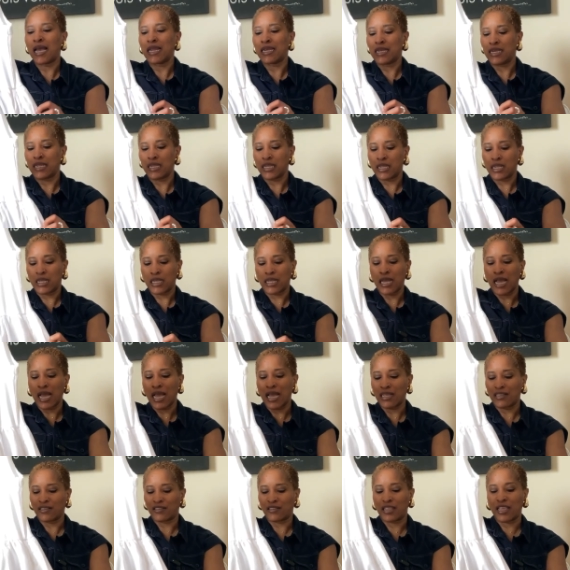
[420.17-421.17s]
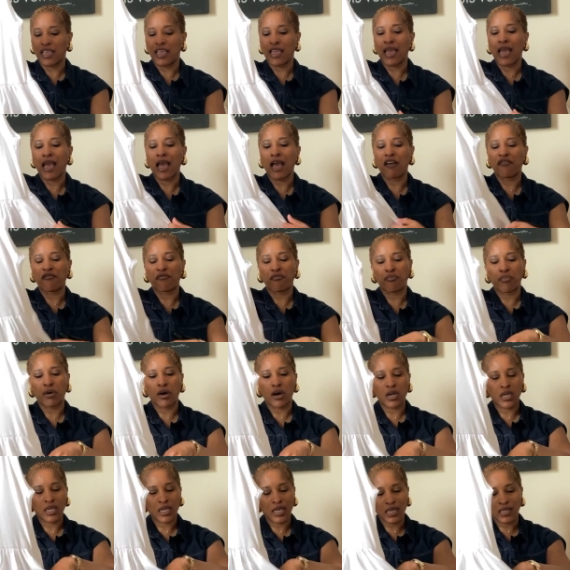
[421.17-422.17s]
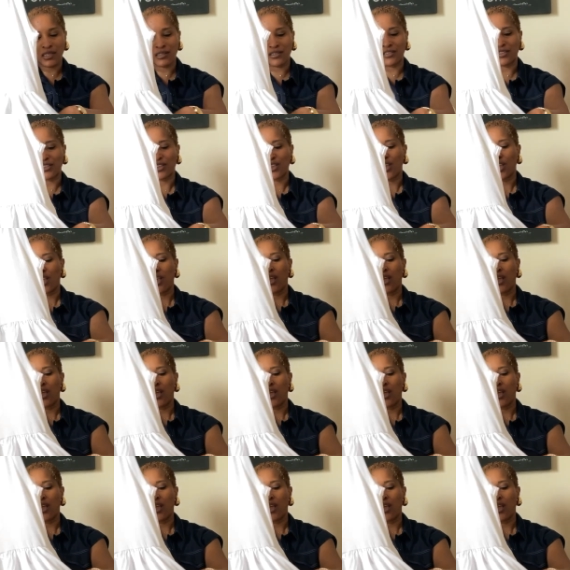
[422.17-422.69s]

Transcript: I did it, guys. It have pockets.